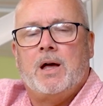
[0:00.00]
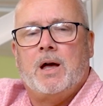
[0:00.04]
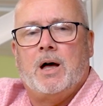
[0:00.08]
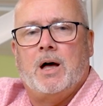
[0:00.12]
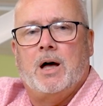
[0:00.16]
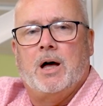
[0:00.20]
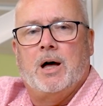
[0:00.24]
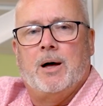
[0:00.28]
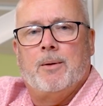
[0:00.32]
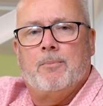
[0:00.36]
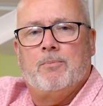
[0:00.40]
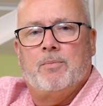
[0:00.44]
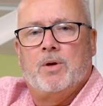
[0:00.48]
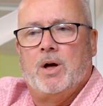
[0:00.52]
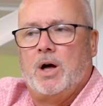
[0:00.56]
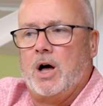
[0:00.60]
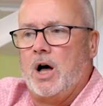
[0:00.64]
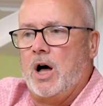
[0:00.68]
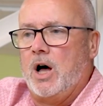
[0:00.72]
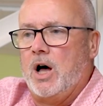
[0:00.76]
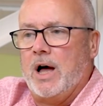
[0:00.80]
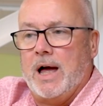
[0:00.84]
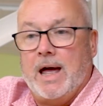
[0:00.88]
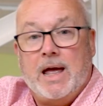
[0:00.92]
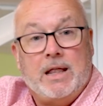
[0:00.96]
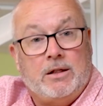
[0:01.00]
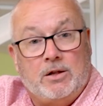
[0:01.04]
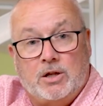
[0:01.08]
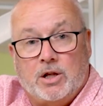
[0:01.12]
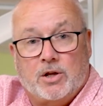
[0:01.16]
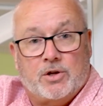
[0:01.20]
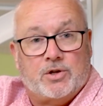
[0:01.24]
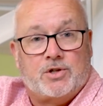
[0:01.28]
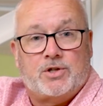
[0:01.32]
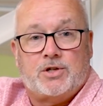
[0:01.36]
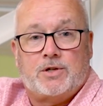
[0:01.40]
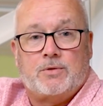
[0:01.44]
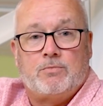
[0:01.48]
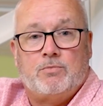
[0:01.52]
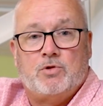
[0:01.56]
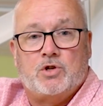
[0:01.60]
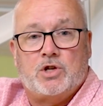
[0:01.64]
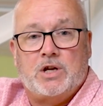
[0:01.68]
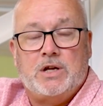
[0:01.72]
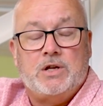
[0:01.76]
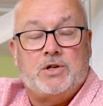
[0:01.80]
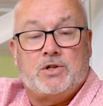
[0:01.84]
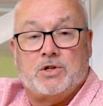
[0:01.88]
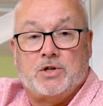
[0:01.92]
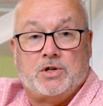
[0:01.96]
are endless.
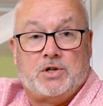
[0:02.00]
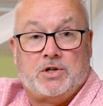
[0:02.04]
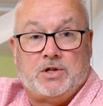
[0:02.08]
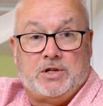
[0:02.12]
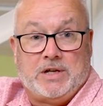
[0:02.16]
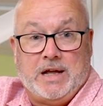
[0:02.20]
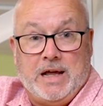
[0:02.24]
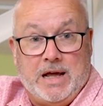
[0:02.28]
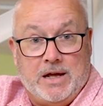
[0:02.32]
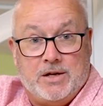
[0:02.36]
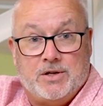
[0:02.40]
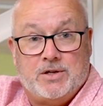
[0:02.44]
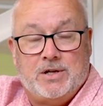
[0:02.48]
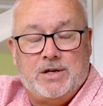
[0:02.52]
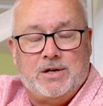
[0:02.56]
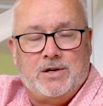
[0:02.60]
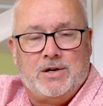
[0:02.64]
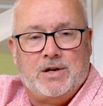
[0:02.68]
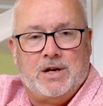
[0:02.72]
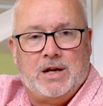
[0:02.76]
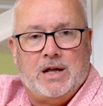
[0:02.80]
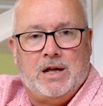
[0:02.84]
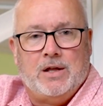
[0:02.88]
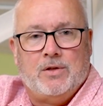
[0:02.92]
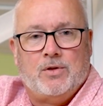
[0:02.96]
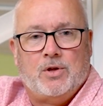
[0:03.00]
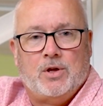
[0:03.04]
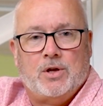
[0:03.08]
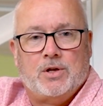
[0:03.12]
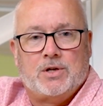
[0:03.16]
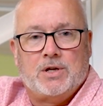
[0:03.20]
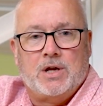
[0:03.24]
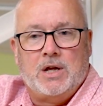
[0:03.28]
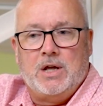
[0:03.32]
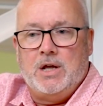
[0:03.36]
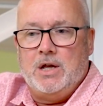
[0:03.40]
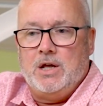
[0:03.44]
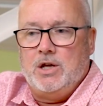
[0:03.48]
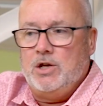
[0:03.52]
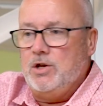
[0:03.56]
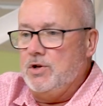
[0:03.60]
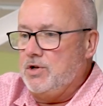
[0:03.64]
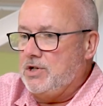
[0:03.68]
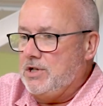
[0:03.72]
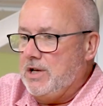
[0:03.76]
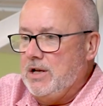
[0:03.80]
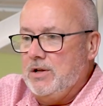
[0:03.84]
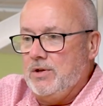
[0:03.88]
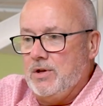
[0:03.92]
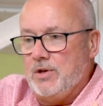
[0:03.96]
Jesus said, didn't he, that you
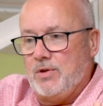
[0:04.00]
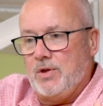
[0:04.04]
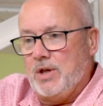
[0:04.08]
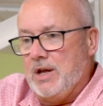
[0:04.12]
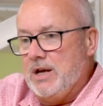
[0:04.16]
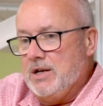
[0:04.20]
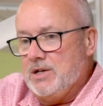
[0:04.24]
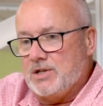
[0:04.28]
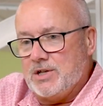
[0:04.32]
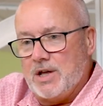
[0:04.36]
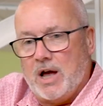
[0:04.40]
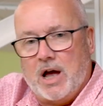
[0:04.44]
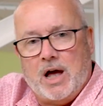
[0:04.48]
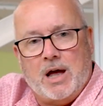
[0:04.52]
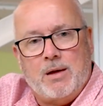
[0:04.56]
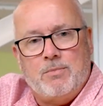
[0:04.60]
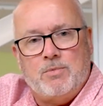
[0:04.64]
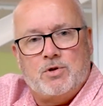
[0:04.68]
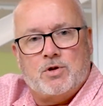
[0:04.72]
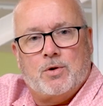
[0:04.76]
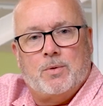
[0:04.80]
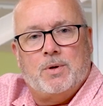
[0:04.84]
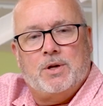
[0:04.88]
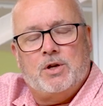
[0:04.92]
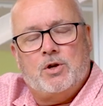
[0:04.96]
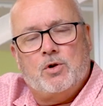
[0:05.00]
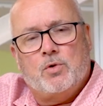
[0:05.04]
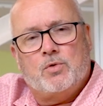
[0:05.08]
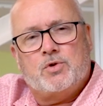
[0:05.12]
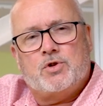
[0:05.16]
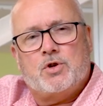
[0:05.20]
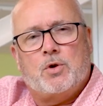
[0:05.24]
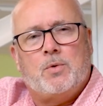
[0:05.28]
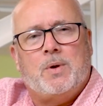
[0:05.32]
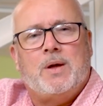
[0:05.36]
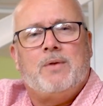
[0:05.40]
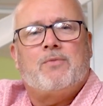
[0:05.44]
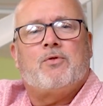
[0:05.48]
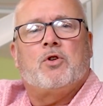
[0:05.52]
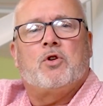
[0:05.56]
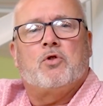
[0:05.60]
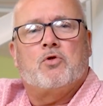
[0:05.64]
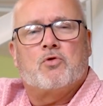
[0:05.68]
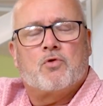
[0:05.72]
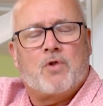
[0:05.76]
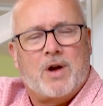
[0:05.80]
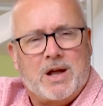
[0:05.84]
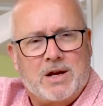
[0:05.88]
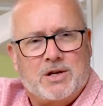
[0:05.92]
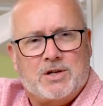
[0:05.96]
see the things that I'm doing, you'll do even
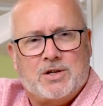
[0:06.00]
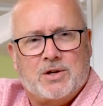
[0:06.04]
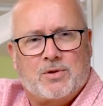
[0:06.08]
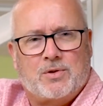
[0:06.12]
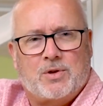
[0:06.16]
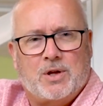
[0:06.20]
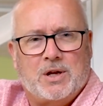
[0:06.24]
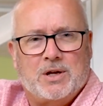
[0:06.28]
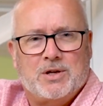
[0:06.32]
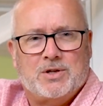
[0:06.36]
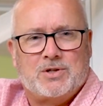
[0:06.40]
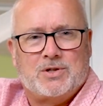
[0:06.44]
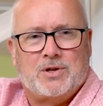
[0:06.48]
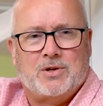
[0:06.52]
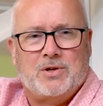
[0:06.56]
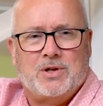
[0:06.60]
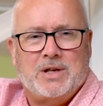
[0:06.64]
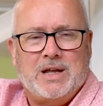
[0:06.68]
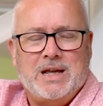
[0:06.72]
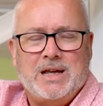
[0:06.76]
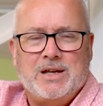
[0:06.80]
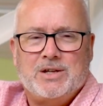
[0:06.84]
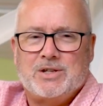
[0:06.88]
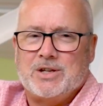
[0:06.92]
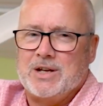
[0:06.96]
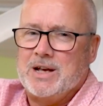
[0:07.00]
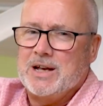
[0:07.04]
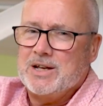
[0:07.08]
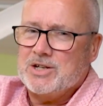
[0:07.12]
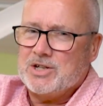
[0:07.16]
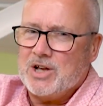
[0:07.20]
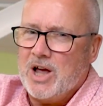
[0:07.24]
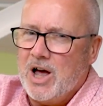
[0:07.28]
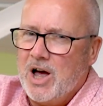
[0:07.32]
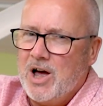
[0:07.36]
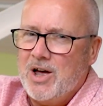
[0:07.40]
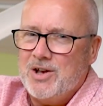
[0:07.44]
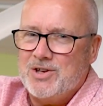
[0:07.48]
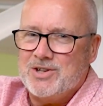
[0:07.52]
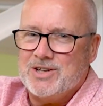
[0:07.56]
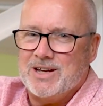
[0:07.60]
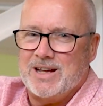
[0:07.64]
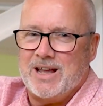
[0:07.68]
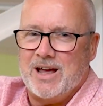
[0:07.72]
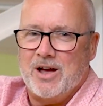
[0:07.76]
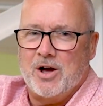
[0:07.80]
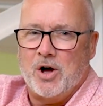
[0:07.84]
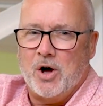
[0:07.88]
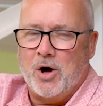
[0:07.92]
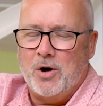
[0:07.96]
greater things than these, and it's hard to
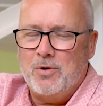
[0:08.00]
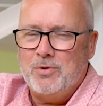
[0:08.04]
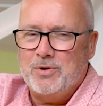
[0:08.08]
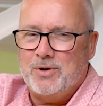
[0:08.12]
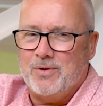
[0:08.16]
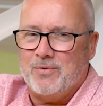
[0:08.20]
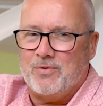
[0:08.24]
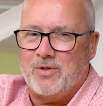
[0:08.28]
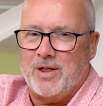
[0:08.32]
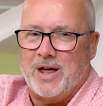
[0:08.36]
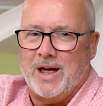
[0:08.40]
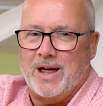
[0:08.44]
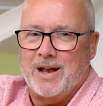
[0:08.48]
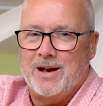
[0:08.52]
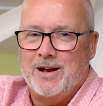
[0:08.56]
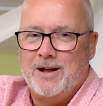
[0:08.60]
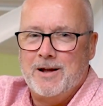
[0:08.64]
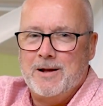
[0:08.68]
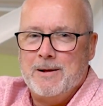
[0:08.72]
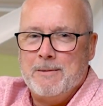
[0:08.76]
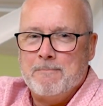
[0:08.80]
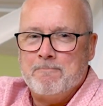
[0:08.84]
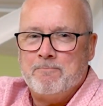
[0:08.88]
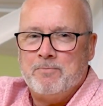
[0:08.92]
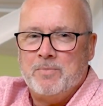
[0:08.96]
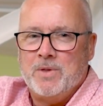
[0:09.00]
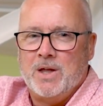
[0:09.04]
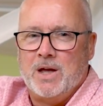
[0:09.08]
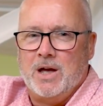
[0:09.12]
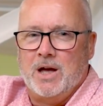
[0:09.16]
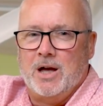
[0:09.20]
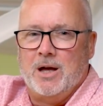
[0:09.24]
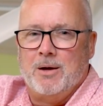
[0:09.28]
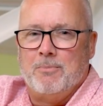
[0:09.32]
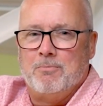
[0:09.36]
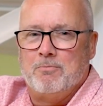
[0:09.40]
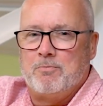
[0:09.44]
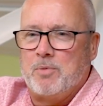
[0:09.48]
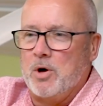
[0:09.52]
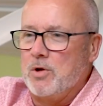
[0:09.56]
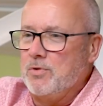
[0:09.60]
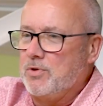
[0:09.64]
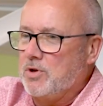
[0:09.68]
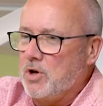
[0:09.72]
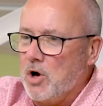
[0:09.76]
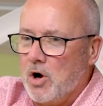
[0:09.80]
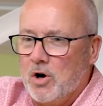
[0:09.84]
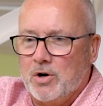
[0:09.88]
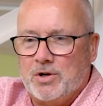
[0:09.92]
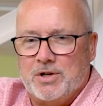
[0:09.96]
get hold of that,
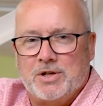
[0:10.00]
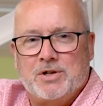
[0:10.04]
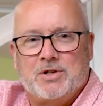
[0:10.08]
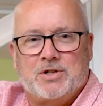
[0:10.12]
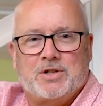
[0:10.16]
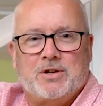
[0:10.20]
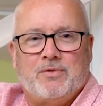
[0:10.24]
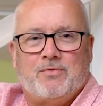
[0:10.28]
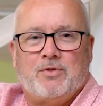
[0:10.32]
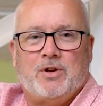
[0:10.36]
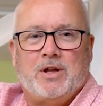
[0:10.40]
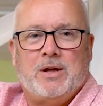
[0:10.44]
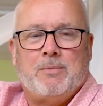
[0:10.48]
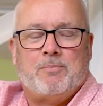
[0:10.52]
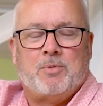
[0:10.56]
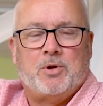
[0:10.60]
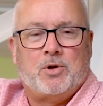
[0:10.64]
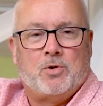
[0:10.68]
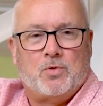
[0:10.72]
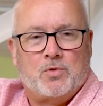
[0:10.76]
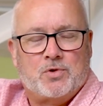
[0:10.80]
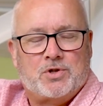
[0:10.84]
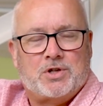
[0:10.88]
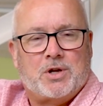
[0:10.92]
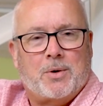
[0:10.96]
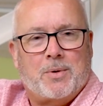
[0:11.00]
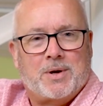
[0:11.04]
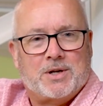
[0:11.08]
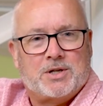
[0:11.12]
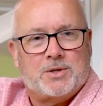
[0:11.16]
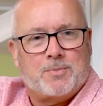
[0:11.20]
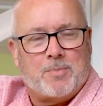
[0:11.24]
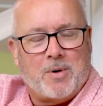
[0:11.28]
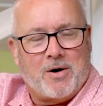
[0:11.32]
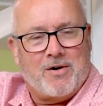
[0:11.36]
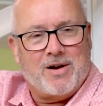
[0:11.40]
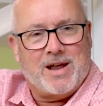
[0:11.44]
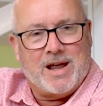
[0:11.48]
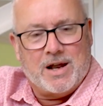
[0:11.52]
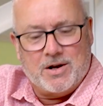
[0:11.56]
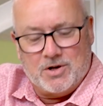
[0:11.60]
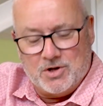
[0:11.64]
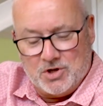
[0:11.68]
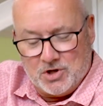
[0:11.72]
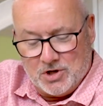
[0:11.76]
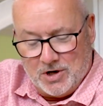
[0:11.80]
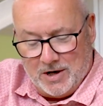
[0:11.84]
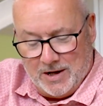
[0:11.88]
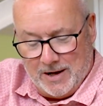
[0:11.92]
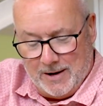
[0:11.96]
both cognitively but also
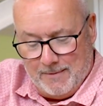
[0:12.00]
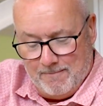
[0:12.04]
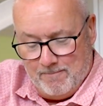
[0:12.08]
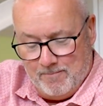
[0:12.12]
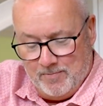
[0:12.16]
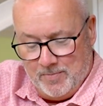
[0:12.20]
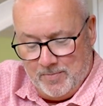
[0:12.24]
experientially.